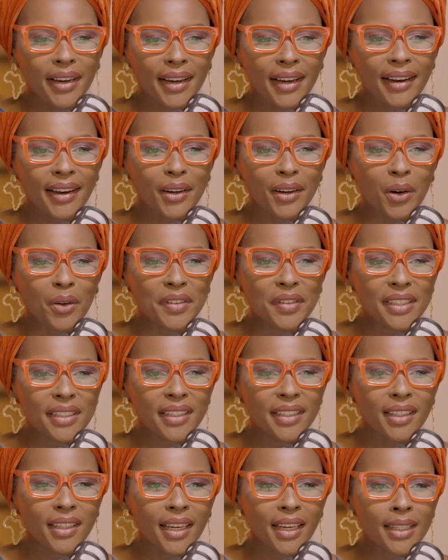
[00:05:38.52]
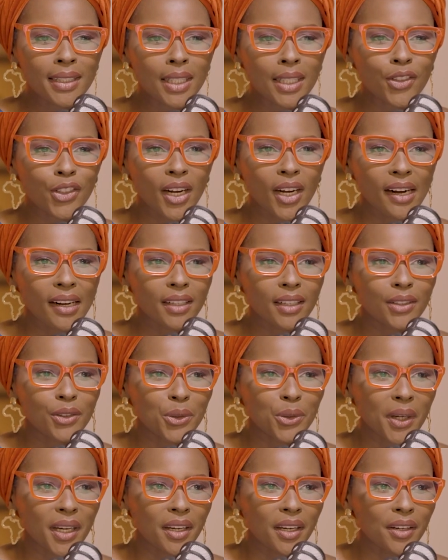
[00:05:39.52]
and then obviously as a
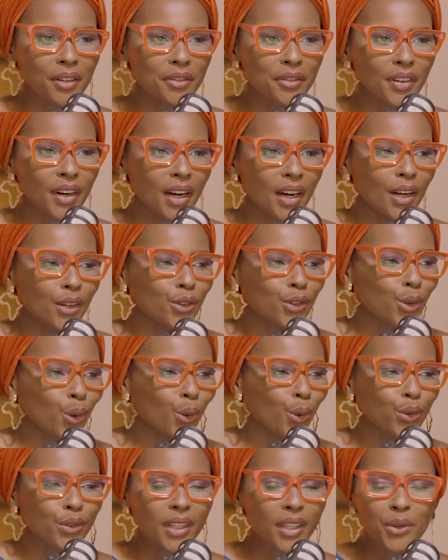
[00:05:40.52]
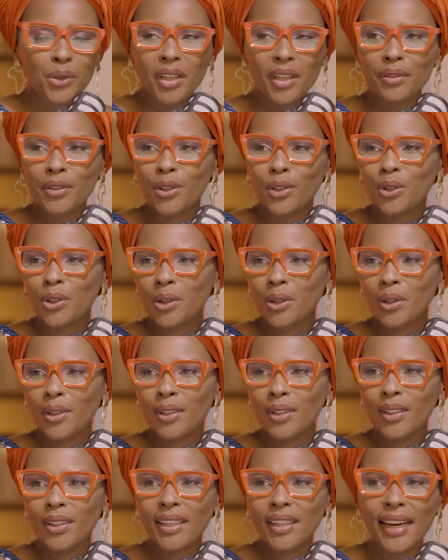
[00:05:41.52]
child you have chores that you have to
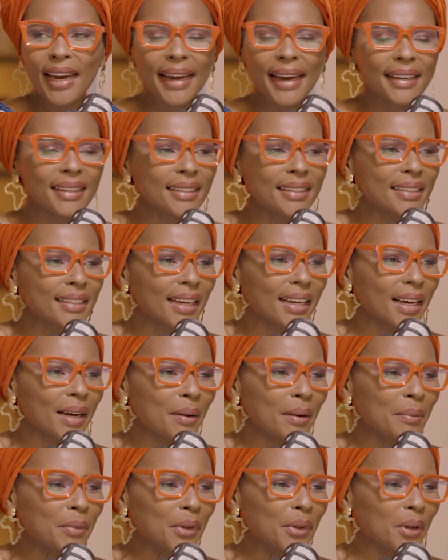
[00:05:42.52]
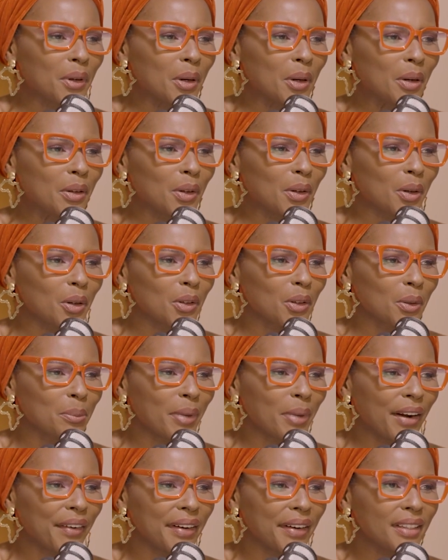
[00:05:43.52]
do, and your
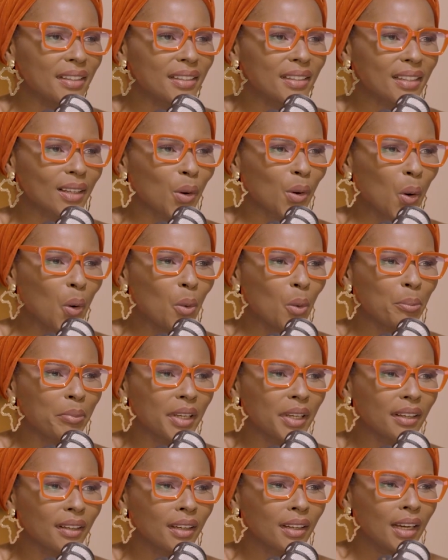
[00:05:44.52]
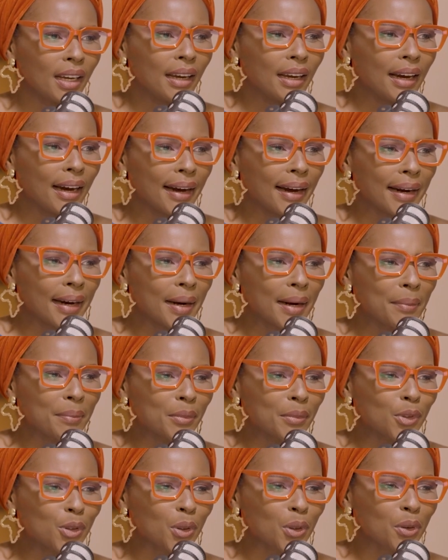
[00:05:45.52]
parents' home being
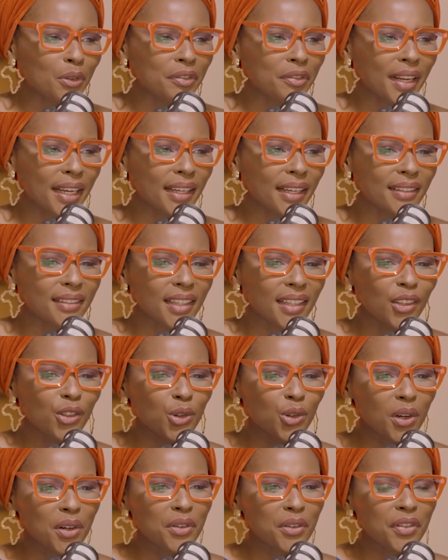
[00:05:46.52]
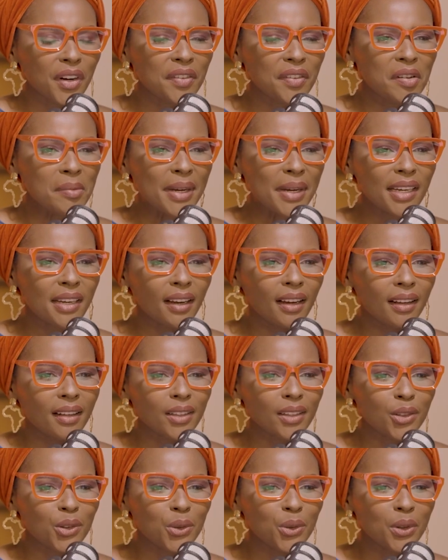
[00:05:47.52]
sort of like a sanctuary for everybody
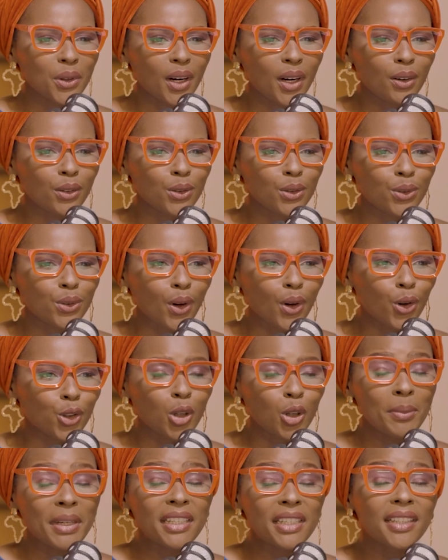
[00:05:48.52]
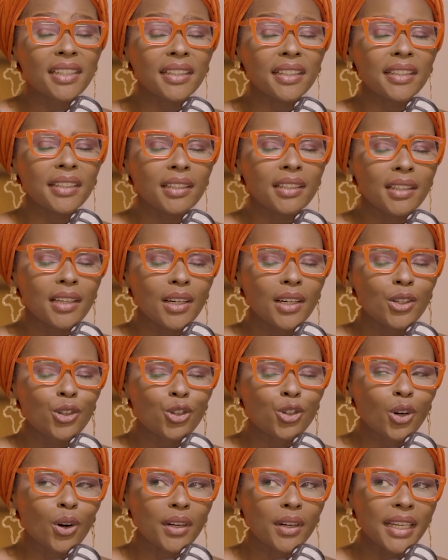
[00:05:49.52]
else, you are automatically
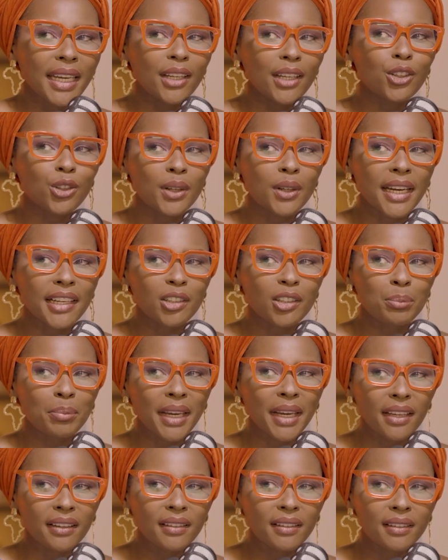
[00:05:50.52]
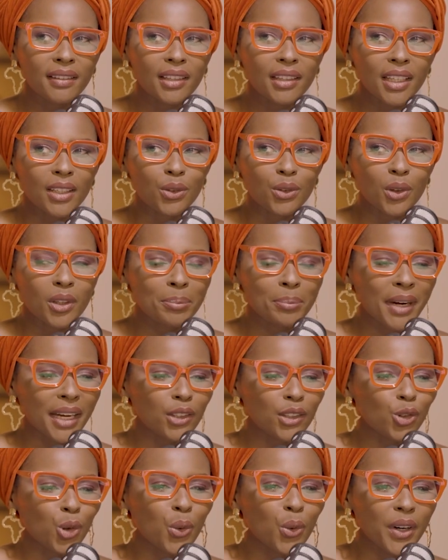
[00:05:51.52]
drawn into that space. It's not
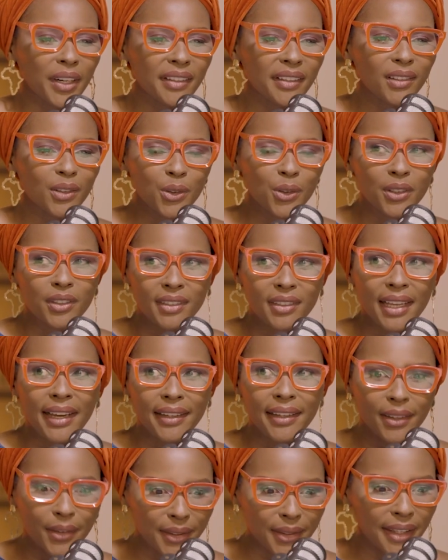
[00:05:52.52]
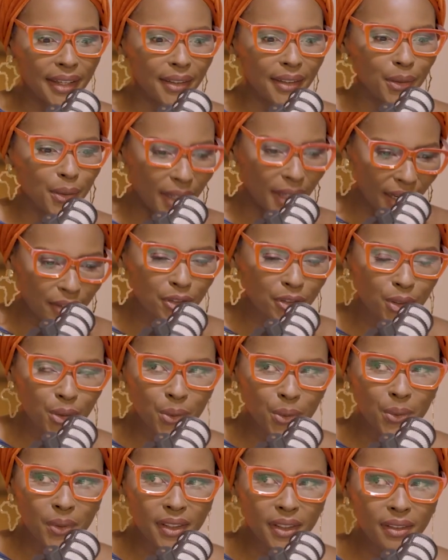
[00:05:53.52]
by choice. It's like, okay, you have to
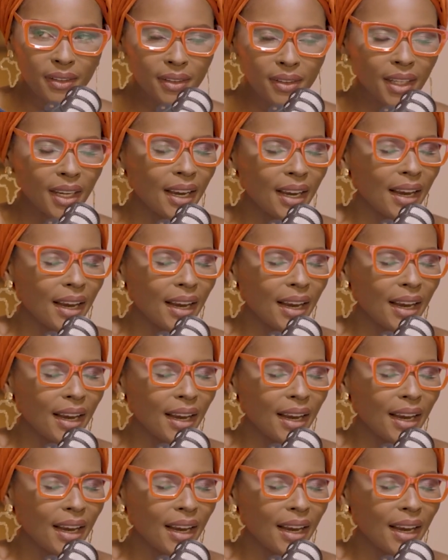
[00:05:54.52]
do this.